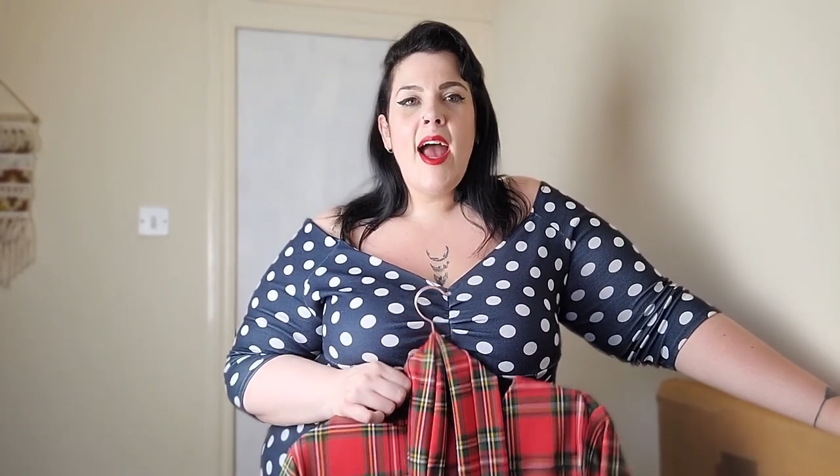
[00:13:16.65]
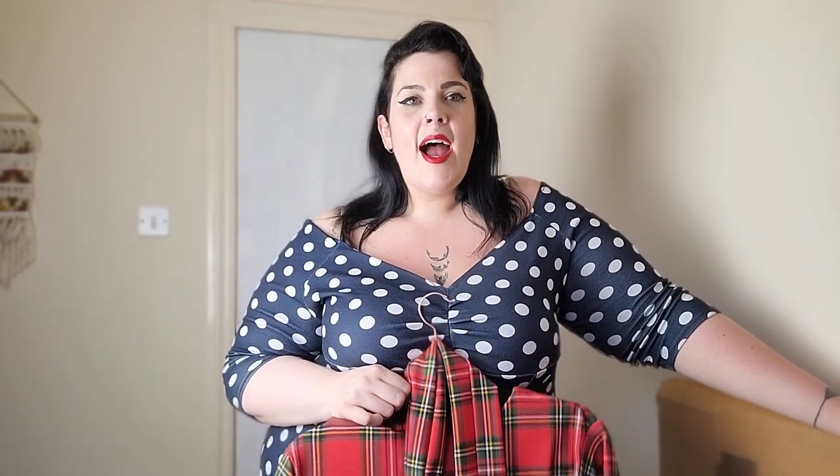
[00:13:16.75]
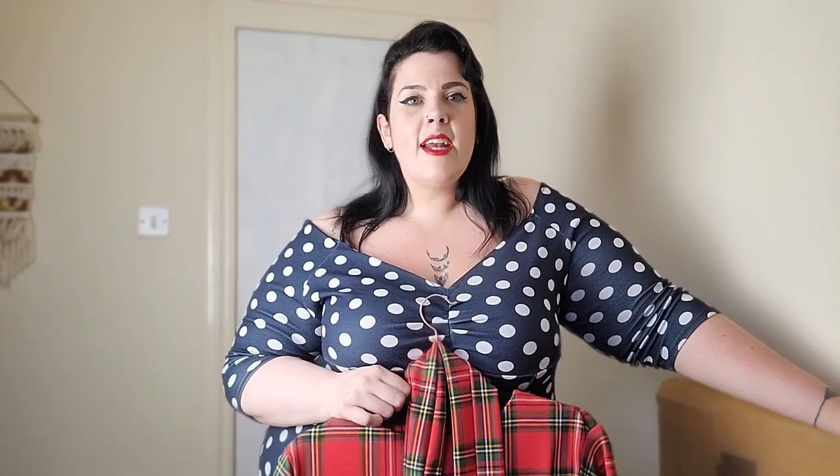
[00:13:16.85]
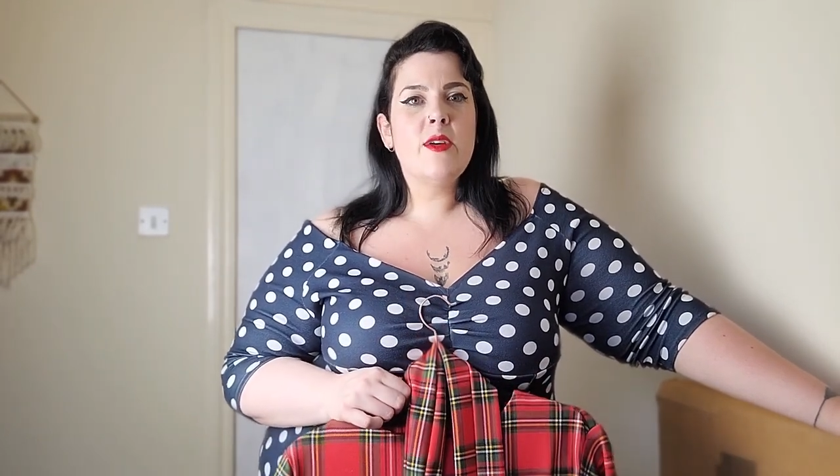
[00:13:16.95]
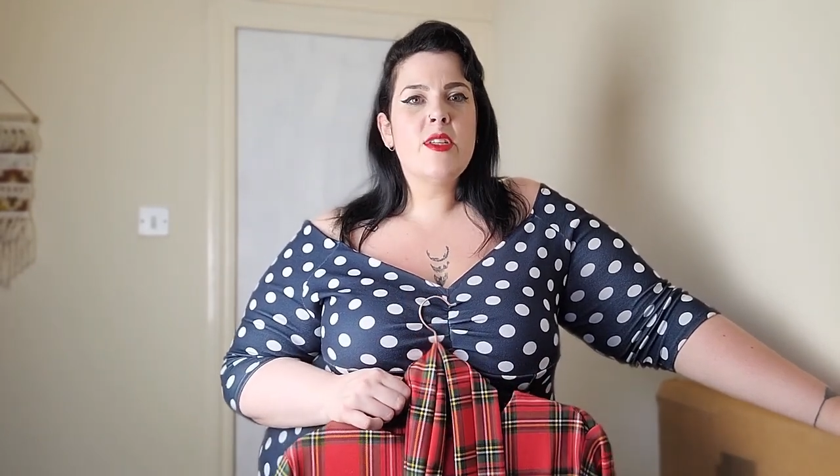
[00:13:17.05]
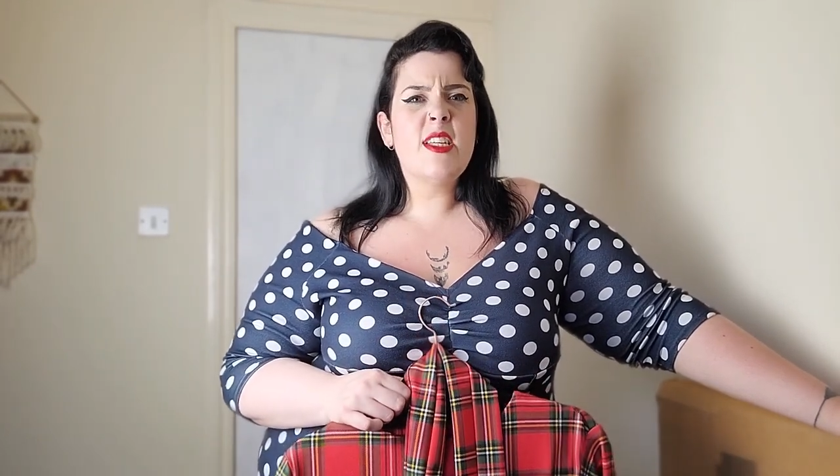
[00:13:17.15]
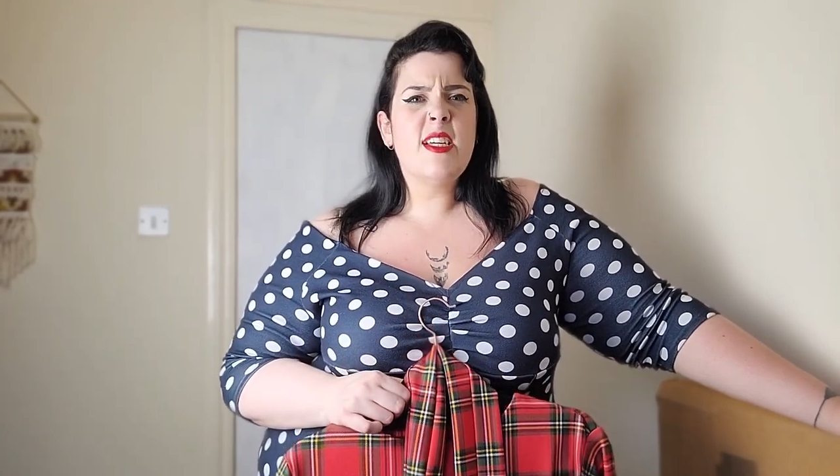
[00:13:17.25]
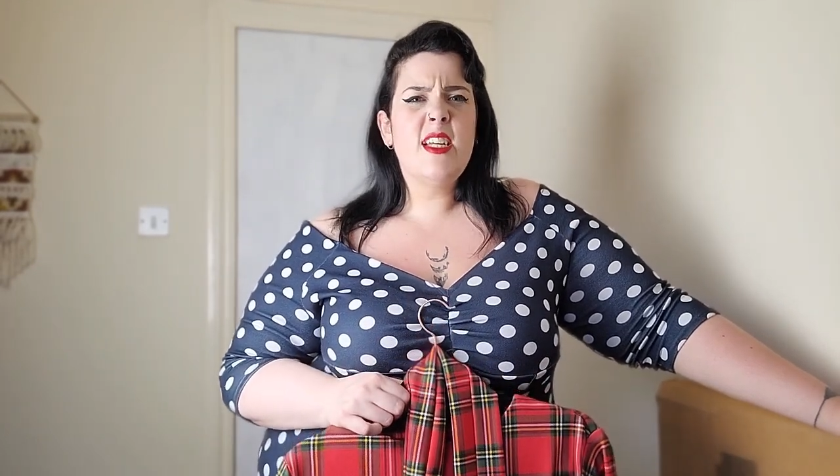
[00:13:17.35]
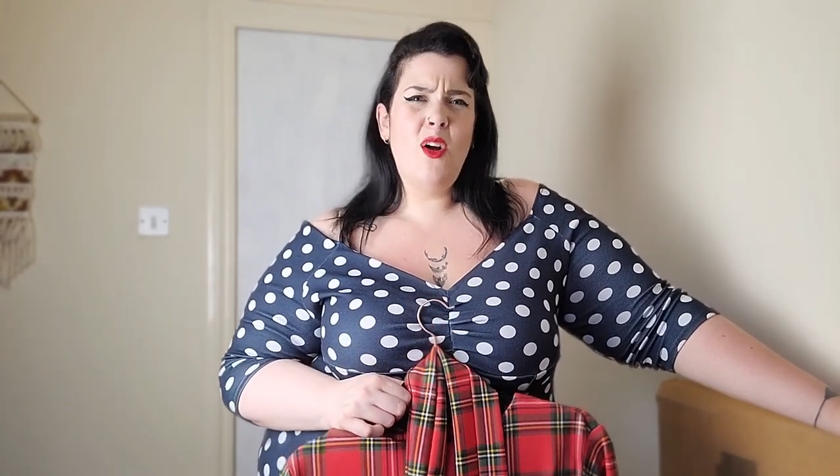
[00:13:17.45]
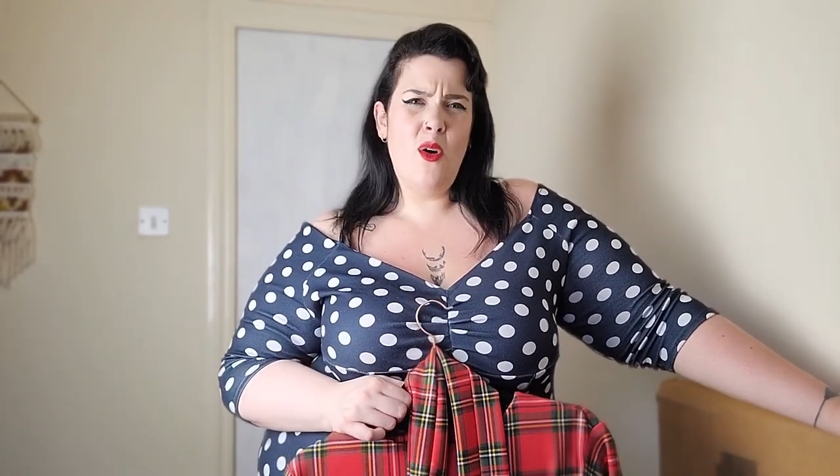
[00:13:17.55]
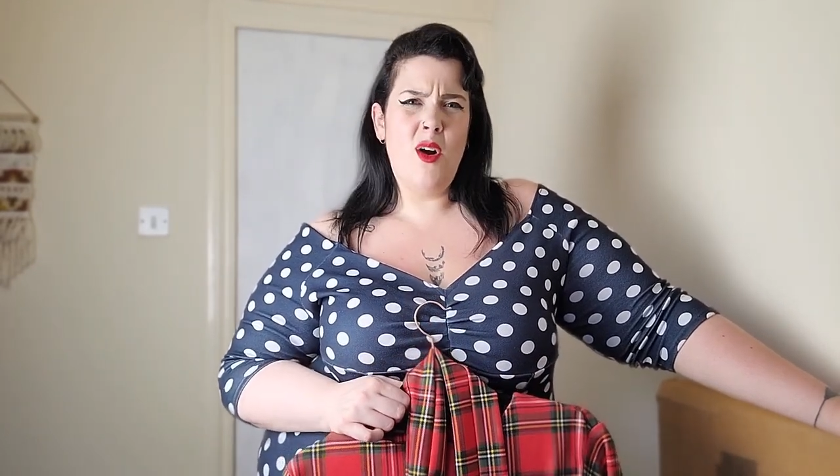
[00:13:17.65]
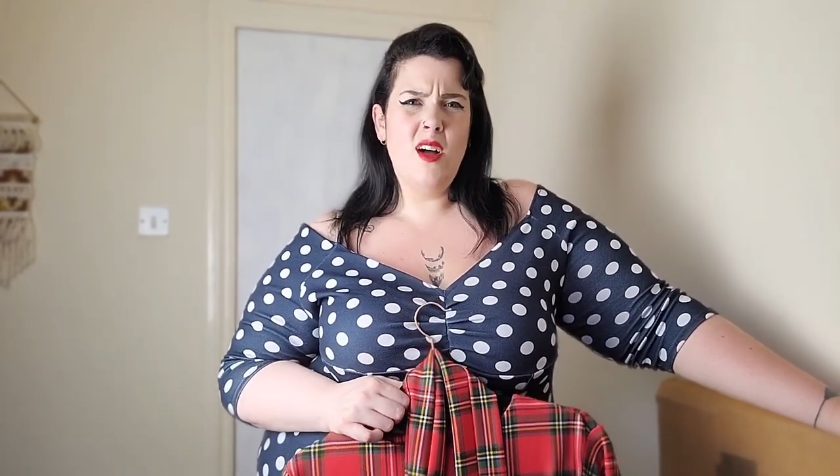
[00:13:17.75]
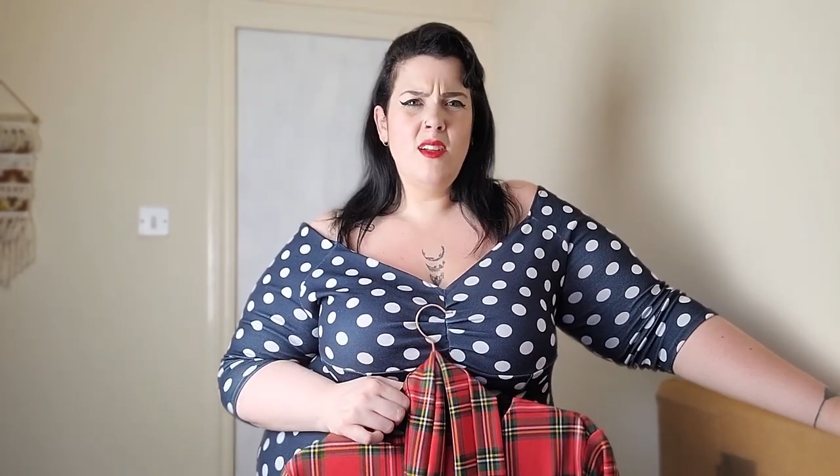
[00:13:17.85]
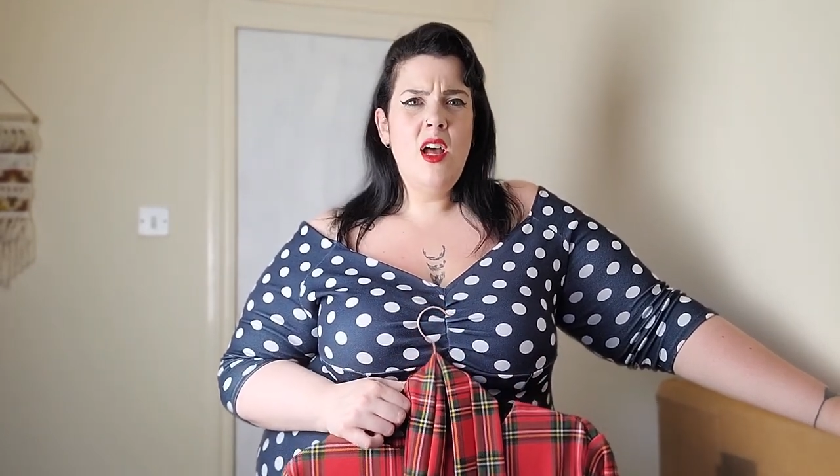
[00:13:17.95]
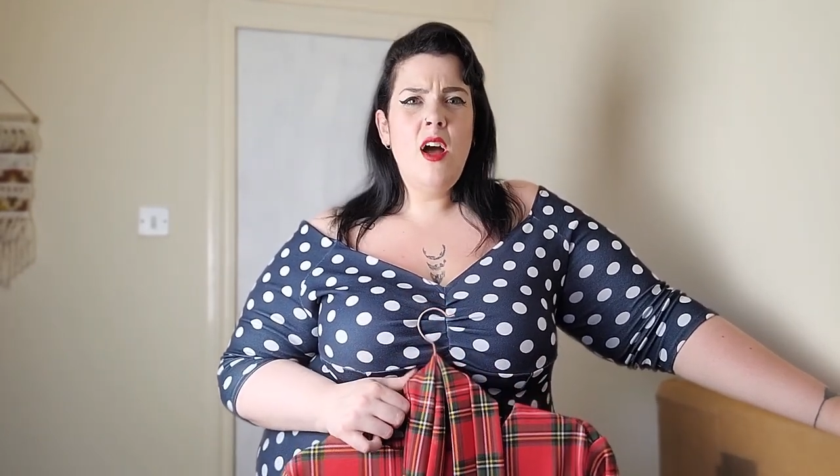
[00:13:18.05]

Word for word: and I was thinking, oh, I'll,